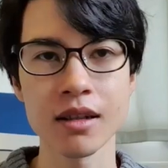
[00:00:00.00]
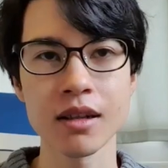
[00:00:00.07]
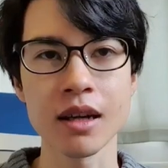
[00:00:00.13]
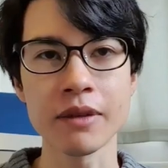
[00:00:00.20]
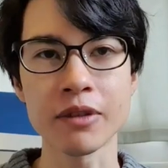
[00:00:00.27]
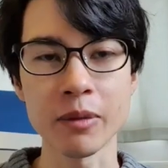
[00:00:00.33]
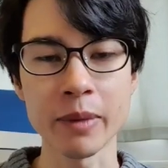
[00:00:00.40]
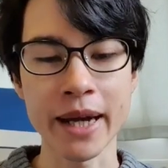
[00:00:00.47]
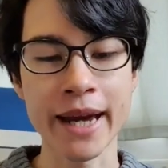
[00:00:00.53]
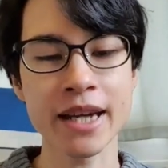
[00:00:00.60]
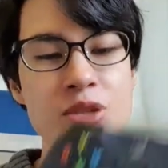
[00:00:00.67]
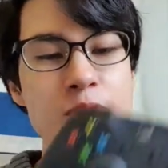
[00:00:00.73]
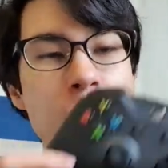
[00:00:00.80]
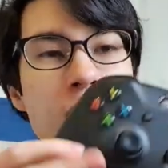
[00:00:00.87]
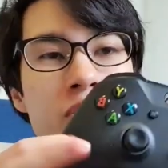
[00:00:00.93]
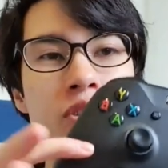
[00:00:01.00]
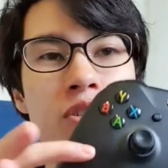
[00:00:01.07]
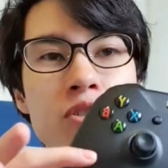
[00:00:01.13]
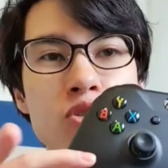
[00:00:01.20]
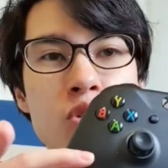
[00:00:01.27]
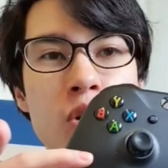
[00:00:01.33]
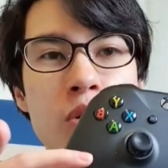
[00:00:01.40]
I've got my Xbox
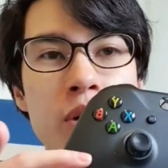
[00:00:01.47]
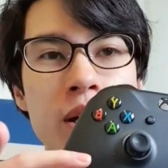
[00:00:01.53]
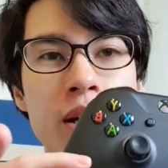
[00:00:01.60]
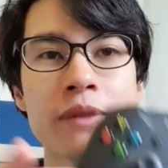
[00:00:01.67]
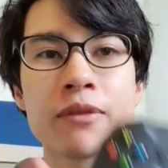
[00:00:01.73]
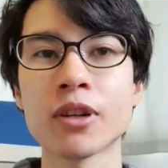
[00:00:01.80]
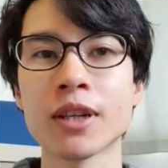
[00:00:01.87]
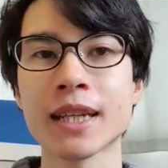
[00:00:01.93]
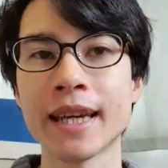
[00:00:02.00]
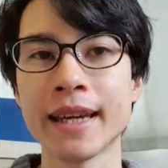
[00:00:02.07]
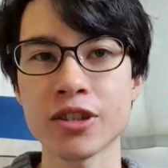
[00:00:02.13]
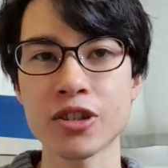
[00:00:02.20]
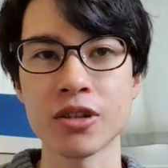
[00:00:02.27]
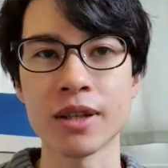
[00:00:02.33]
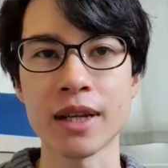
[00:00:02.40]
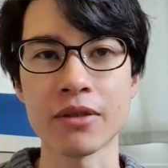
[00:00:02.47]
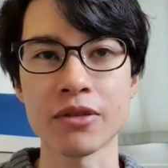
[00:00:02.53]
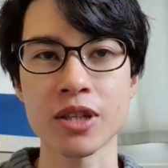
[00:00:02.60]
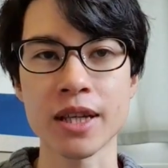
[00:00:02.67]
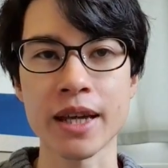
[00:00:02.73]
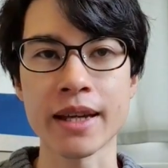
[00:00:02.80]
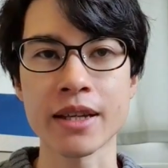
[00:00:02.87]
controller. I've got a kitchen
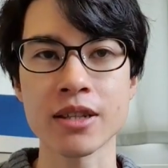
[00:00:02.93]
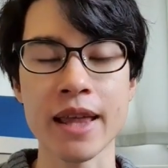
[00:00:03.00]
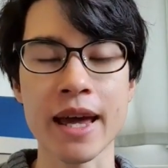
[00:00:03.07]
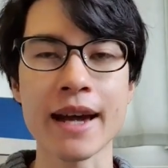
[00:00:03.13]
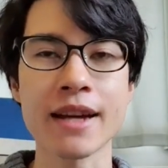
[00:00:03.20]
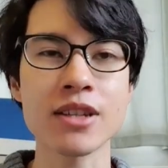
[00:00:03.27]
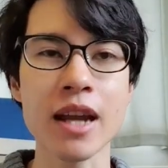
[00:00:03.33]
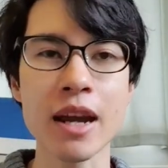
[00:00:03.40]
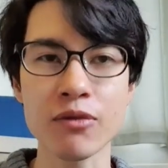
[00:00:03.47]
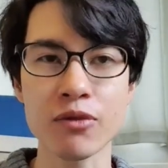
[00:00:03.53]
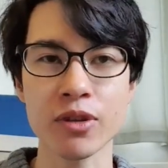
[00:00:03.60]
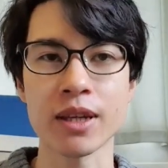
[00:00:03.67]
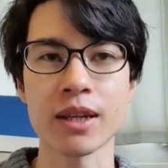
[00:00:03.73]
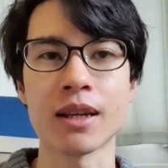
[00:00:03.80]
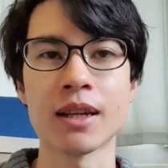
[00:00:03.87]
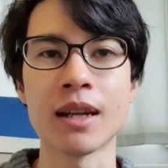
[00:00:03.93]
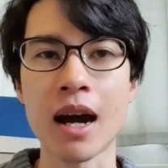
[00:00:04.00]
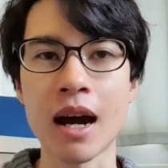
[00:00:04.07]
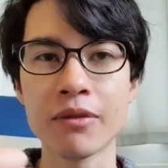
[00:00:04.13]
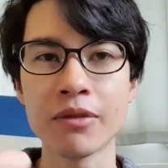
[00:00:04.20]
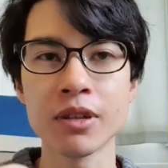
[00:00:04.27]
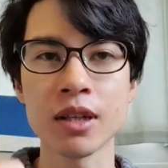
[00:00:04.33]
downstairs that has everything. An
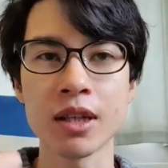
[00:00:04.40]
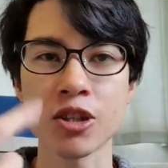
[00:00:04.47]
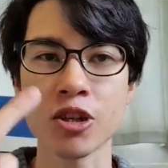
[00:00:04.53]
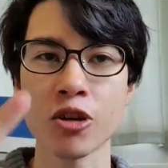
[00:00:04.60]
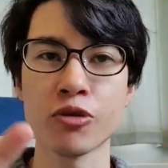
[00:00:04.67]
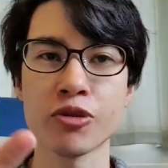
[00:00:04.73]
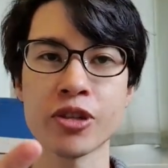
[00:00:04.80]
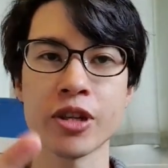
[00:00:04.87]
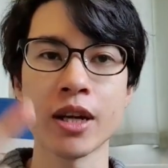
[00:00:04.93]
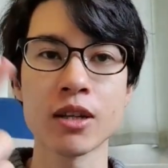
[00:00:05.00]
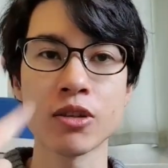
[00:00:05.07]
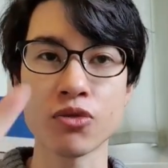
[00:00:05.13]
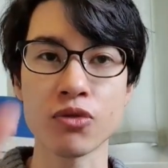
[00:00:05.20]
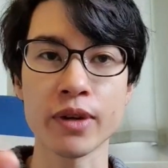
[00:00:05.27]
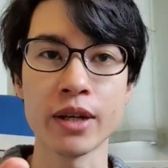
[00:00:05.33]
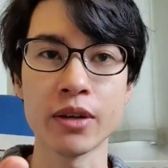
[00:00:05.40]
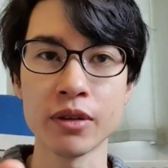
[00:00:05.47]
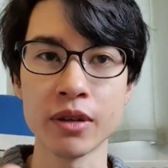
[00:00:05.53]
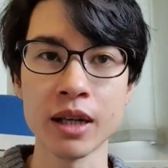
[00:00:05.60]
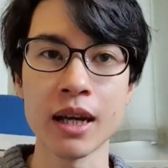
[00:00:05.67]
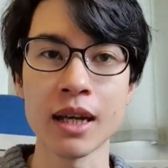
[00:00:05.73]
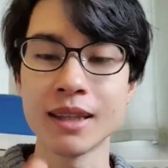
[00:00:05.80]
oven, a toaster, a
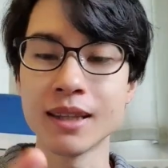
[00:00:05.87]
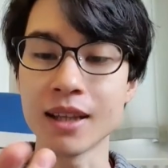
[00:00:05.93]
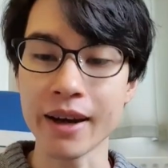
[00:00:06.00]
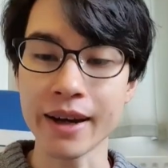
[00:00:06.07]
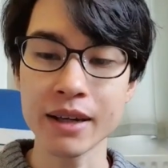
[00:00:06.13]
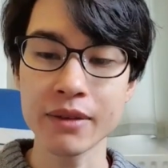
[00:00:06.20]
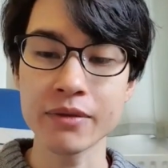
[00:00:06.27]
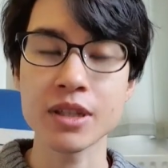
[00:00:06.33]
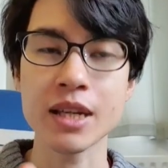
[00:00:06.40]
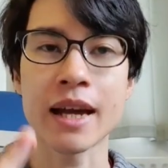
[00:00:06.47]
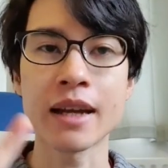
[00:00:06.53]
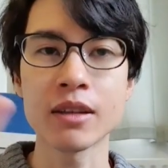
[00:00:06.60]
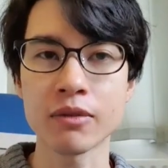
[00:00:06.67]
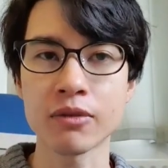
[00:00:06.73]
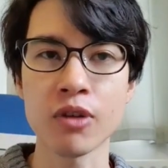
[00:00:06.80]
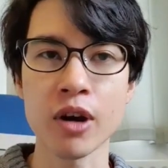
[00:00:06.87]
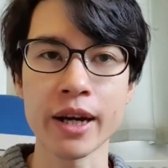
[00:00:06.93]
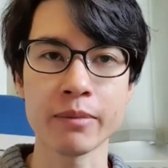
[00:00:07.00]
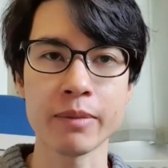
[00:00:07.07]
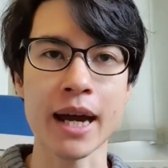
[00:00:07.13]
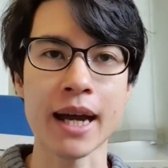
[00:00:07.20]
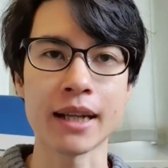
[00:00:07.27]
grill, knives, and a
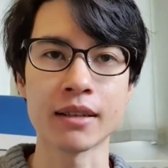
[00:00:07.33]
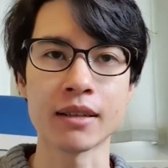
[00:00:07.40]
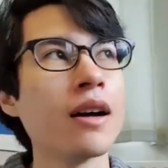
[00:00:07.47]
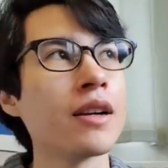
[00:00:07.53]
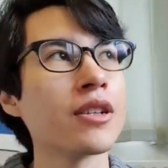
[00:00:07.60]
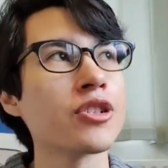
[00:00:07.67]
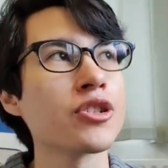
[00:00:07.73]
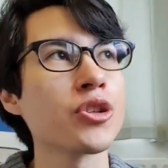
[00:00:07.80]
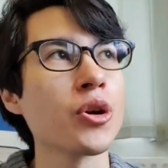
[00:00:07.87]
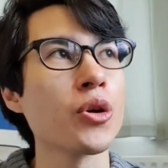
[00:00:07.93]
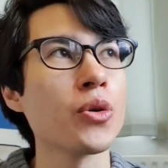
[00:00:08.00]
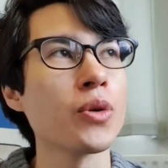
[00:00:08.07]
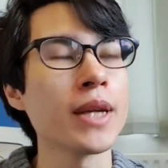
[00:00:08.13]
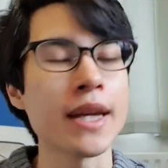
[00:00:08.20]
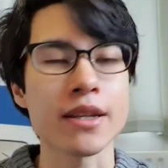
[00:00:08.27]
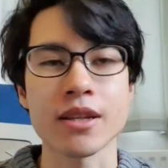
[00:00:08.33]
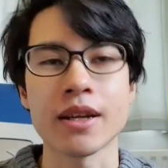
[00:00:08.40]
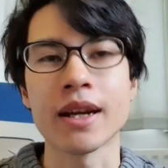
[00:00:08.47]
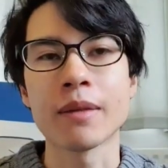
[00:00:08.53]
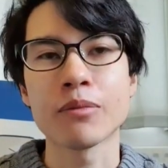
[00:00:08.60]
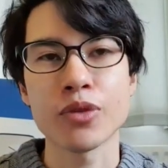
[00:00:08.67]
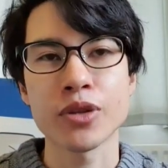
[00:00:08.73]
frying pan. So yes,
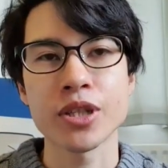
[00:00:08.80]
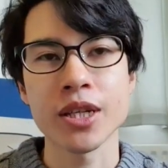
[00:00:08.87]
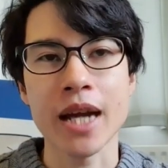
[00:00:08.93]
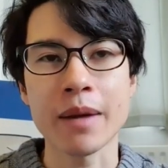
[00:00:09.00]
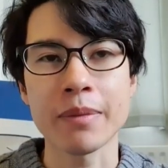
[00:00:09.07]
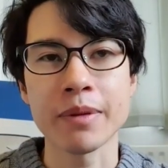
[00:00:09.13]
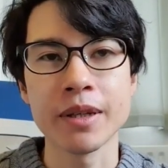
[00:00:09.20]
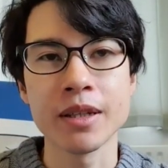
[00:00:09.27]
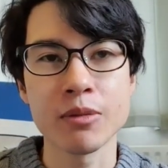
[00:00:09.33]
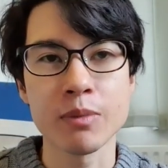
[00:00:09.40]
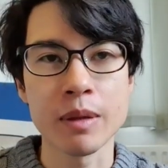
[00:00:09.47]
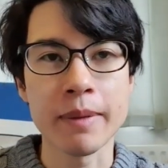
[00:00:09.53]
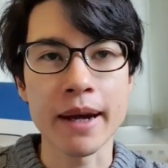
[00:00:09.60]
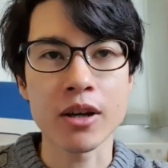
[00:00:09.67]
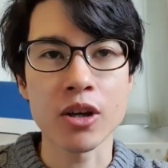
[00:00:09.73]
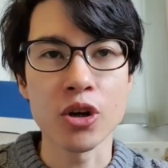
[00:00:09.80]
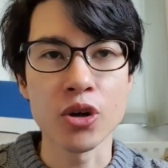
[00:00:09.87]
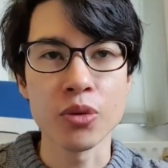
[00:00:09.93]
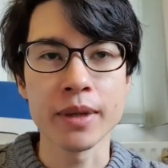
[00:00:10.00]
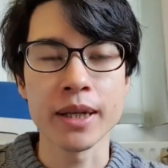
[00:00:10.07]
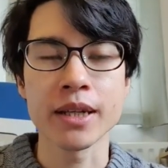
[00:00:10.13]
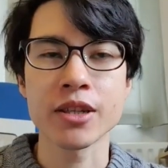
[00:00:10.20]
I am pretty happy to be back
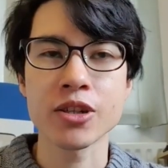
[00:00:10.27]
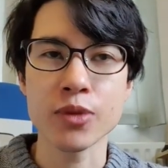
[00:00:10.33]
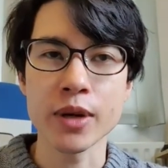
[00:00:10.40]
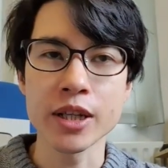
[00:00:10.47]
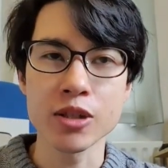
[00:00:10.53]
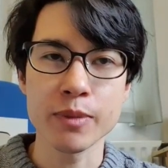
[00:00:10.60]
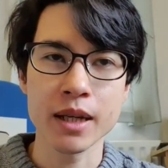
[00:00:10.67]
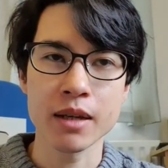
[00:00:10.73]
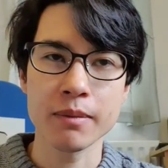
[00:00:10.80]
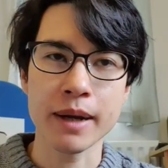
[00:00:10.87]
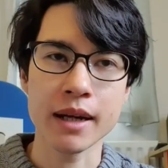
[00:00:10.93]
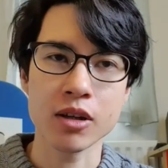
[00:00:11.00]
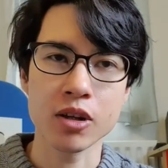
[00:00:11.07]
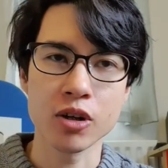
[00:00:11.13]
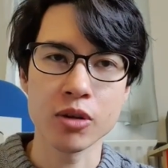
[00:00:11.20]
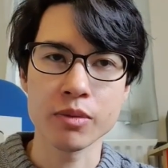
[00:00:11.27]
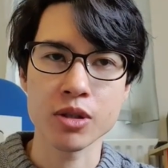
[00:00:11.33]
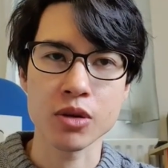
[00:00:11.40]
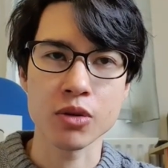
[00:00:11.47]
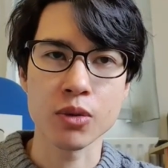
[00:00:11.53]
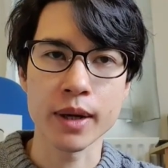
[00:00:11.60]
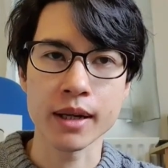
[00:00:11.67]
home. It's strange being back home
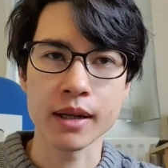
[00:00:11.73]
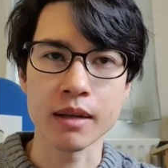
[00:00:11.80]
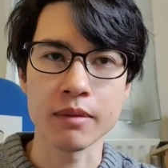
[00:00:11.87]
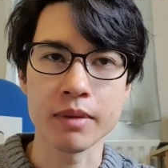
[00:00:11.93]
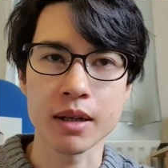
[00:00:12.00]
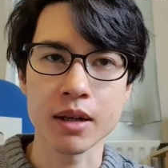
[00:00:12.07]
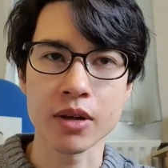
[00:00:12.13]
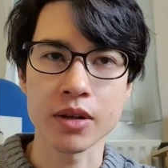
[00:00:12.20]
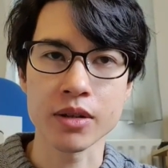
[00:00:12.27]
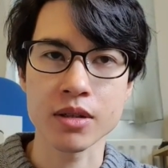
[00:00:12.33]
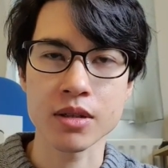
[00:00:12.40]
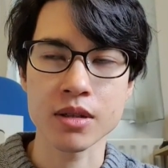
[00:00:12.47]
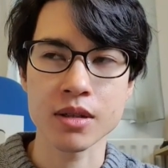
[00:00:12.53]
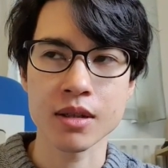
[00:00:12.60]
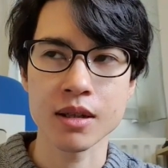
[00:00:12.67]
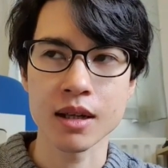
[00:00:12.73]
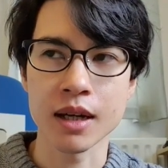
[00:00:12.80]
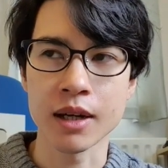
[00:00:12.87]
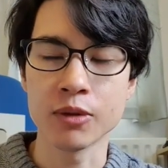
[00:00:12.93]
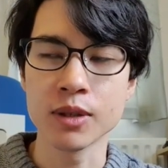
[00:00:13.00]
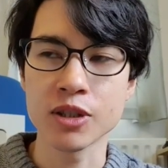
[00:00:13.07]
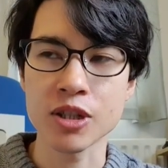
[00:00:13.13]
so quickly because
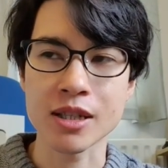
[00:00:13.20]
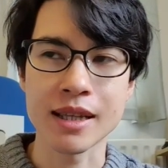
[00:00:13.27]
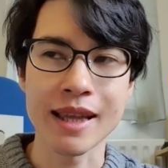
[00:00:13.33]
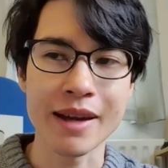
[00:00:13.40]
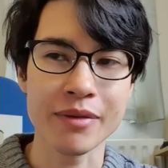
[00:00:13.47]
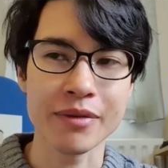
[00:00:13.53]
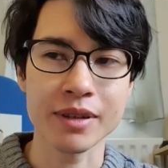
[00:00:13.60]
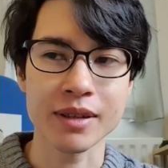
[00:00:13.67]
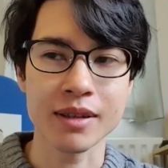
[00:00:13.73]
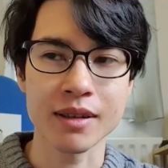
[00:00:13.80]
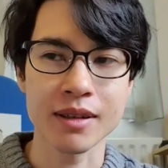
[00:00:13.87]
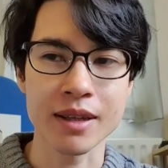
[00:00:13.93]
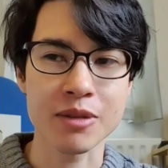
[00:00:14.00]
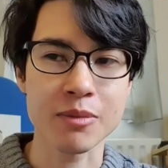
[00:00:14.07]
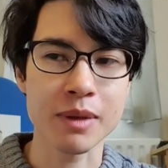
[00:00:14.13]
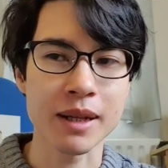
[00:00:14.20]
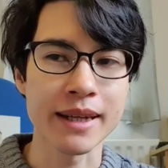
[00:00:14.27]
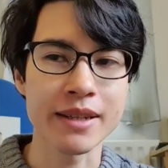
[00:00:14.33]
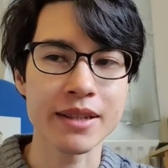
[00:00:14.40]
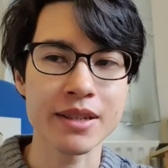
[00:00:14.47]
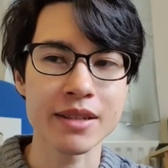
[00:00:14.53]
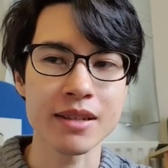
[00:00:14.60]
I only just left this
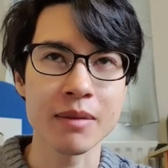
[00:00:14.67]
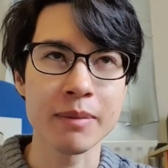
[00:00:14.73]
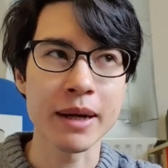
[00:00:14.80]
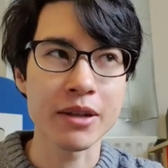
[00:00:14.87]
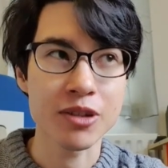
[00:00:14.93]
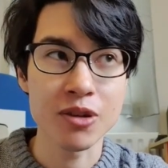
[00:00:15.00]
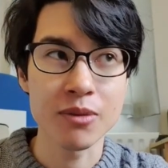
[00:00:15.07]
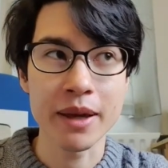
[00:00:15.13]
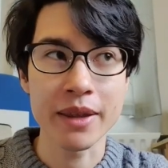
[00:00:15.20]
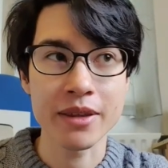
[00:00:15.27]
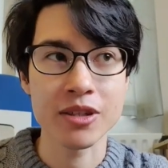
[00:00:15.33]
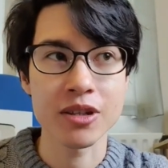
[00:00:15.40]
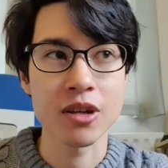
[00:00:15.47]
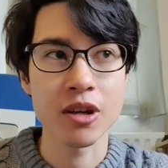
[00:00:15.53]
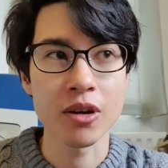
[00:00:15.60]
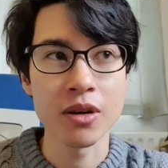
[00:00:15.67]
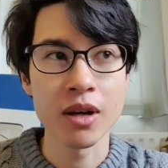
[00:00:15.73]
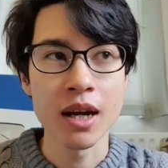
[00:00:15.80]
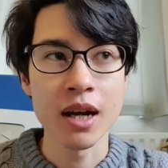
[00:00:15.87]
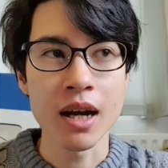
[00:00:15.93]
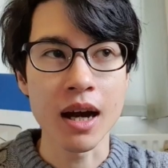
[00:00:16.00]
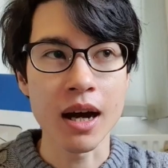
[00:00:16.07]
place about 2 months ago
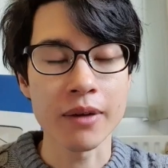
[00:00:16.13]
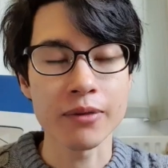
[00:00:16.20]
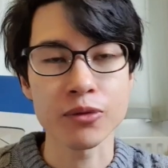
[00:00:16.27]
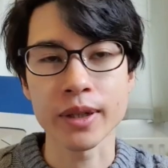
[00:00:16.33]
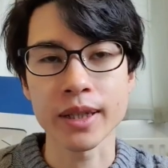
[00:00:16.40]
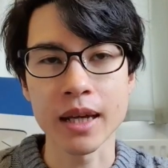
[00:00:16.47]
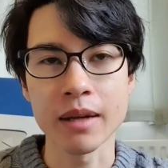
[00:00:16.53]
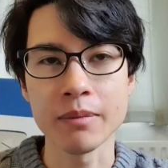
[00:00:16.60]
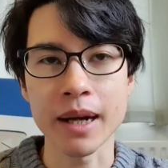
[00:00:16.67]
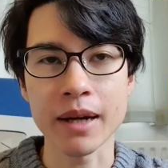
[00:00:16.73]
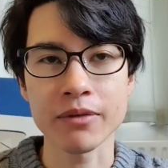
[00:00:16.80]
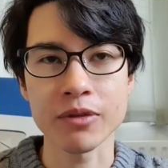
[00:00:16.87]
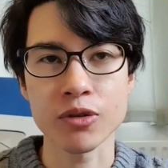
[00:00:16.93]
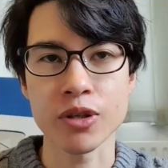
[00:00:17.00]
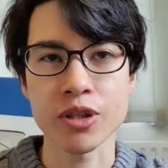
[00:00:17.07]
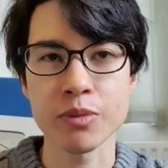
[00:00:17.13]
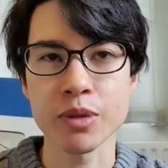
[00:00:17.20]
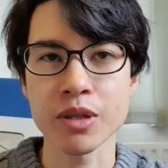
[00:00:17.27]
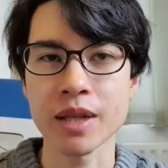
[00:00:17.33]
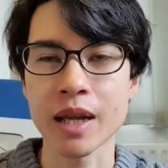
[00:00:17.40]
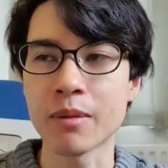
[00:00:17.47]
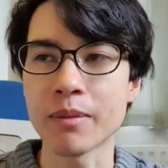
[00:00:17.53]
after I came back for
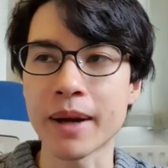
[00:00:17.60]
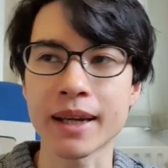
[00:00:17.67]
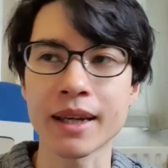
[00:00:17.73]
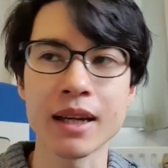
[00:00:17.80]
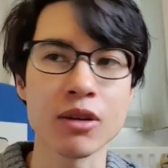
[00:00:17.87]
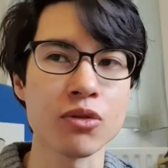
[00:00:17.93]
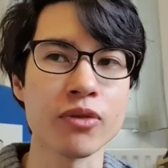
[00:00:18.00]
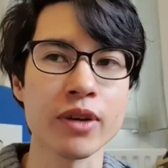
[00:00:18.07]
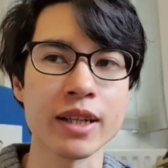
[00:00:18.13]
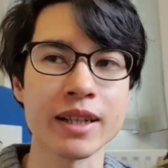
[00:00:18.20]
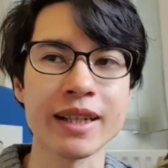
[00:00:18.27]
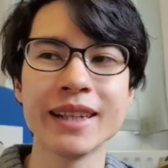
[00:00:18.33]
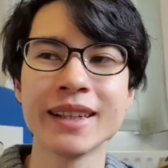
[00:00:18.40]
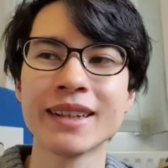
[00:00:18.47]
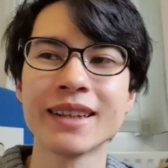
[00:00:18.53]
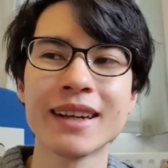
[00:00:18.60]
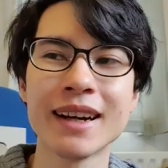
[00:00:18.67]
Christmas. Now I'm back here already.